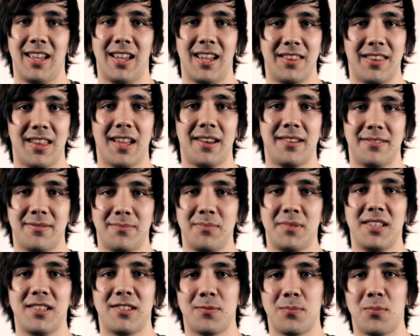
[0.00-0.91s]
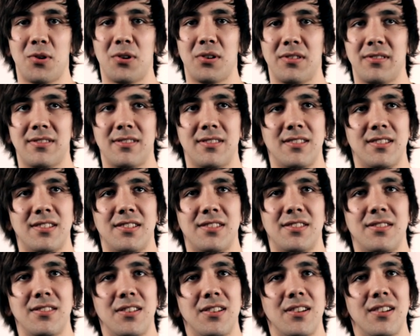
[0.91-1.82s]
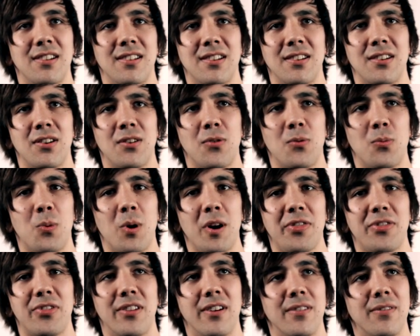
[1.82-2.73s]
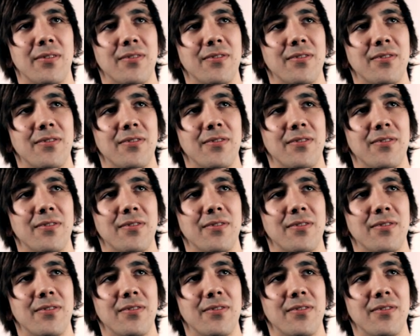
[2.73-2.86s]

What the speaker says: And that means more... What the...